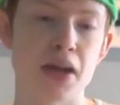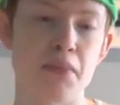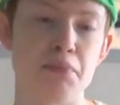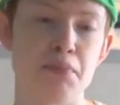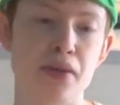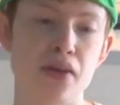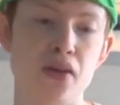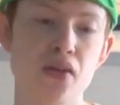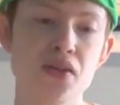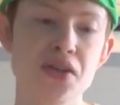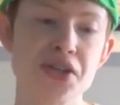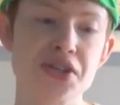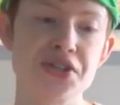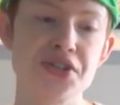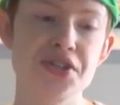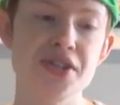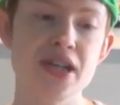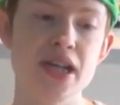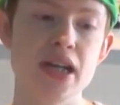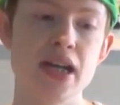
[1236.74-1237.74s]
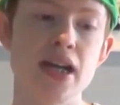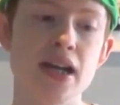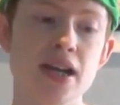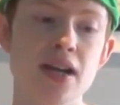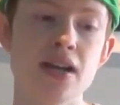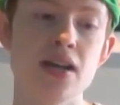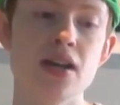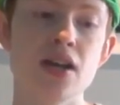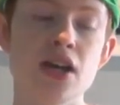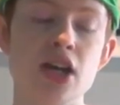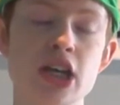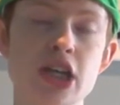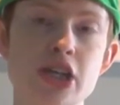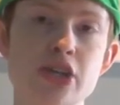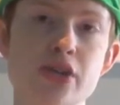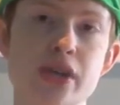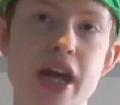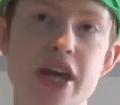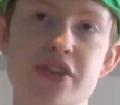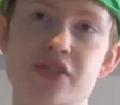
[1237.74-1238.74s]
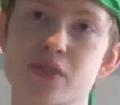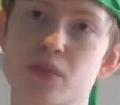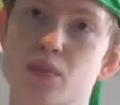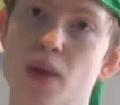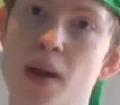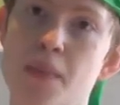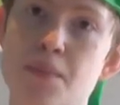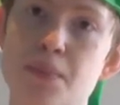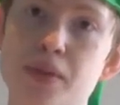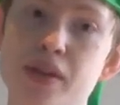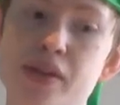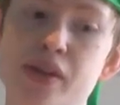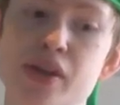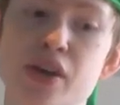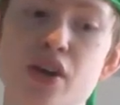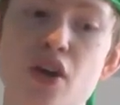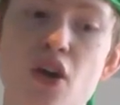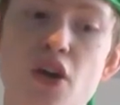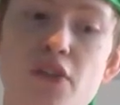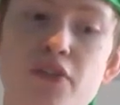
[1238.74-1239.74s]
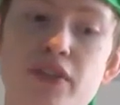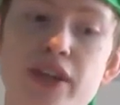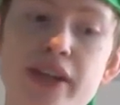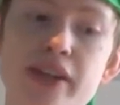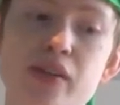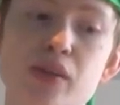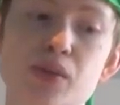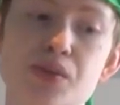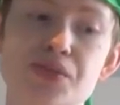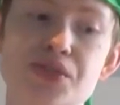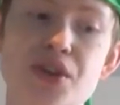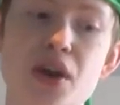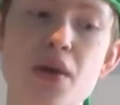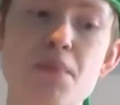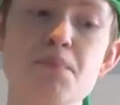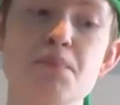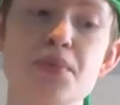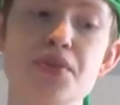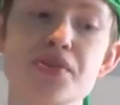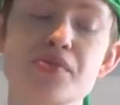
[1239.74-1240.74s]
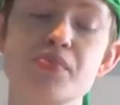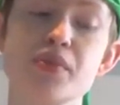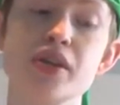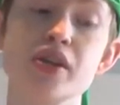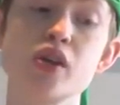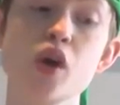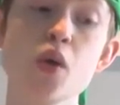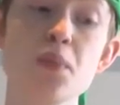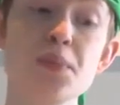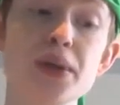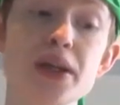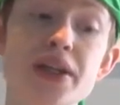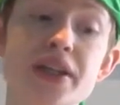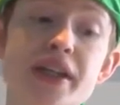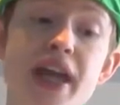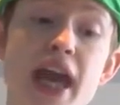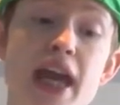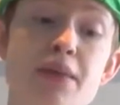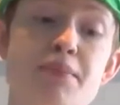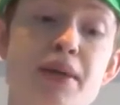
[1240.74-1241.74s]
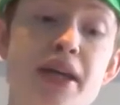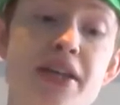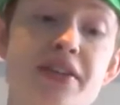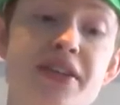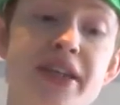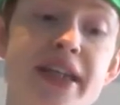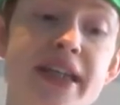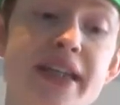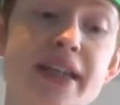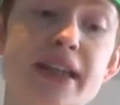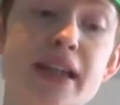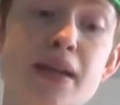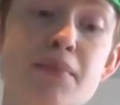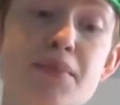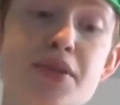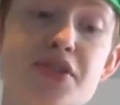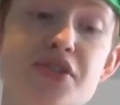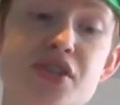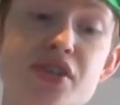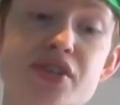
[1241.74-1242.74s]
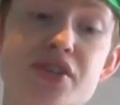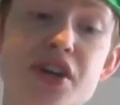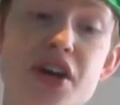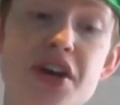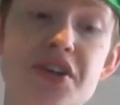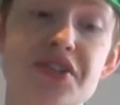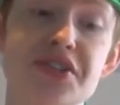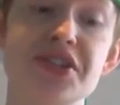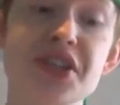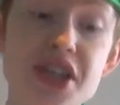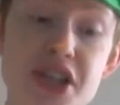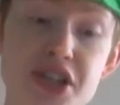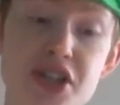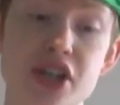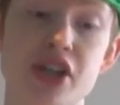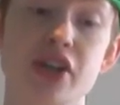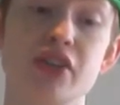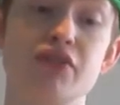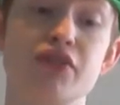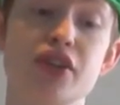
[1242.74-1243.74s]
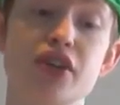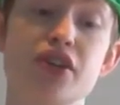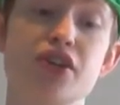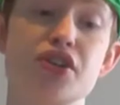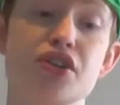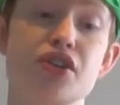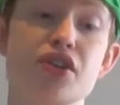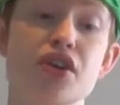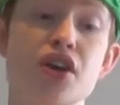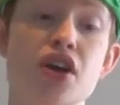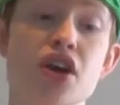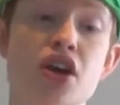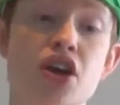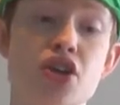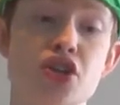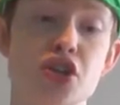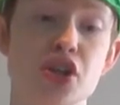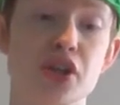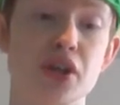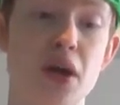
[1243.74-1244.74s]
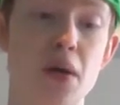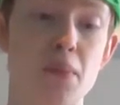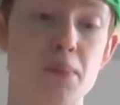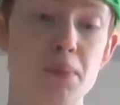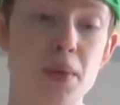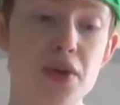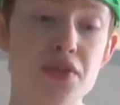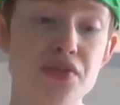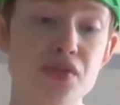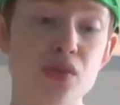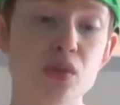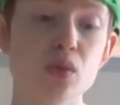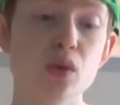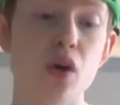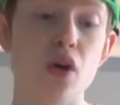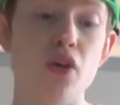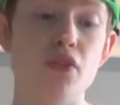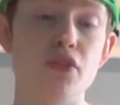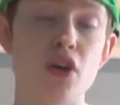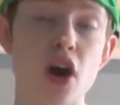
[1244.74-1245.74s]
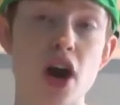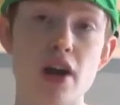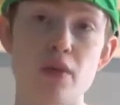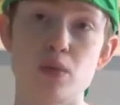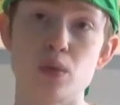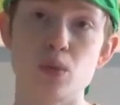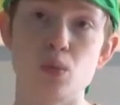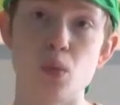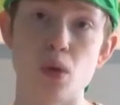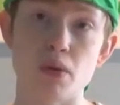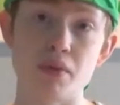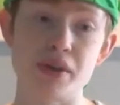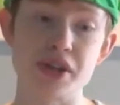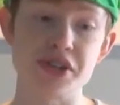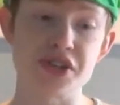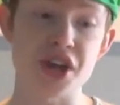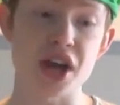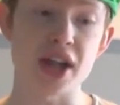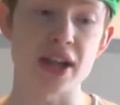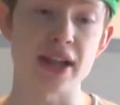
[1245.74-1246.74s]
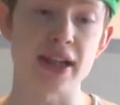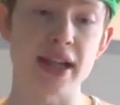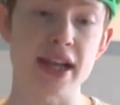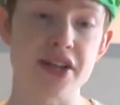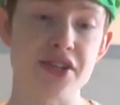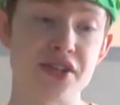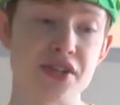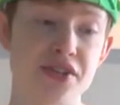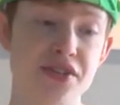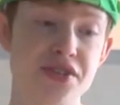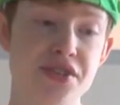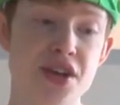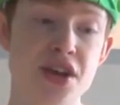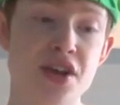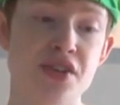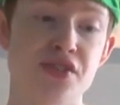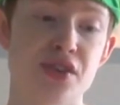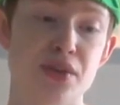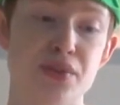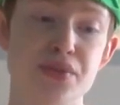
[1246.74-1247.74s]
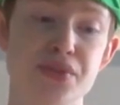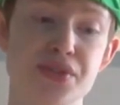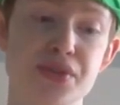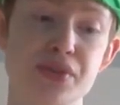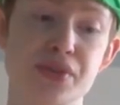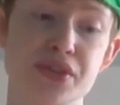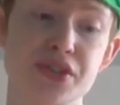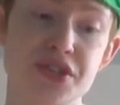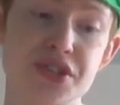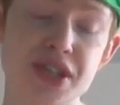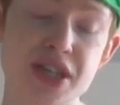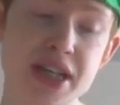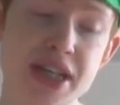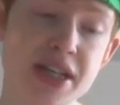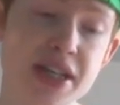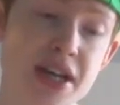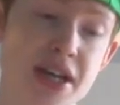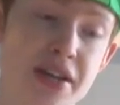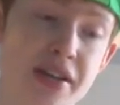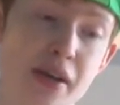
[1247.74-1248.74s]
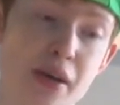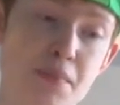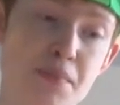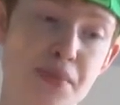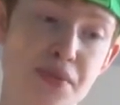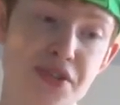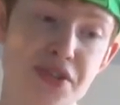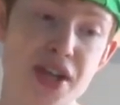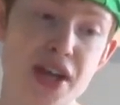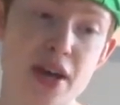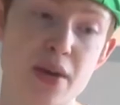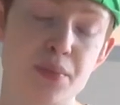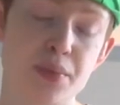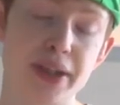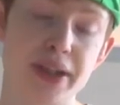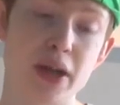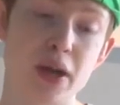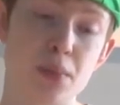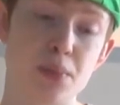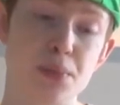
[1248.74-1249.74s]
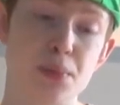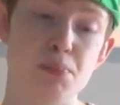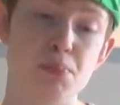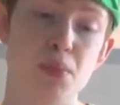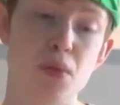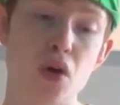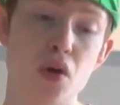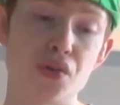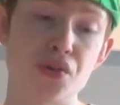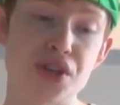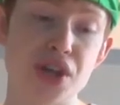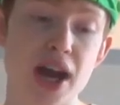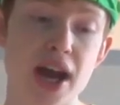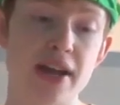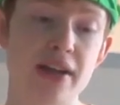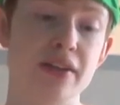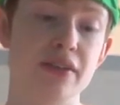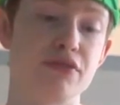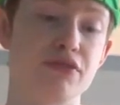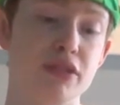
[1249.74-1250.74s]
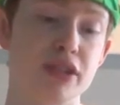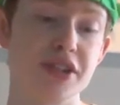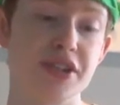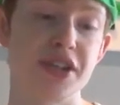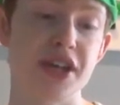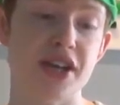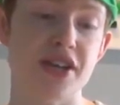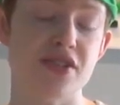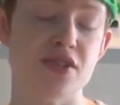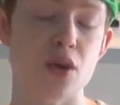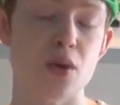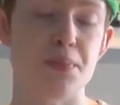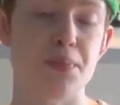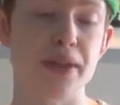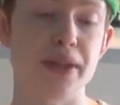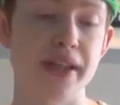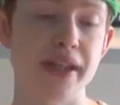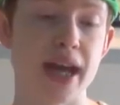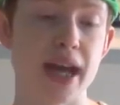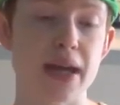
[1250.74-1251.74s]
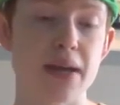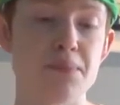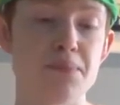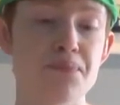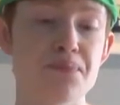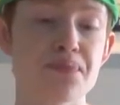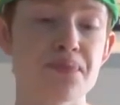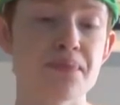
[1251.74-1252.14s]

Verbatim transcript: because you get a replica of Linkle's compass with a copy of the game in the limited edition version bundle of Hyrule Warriors Legends. So as you can see, the compass there with the open box and the three D S copy of the game.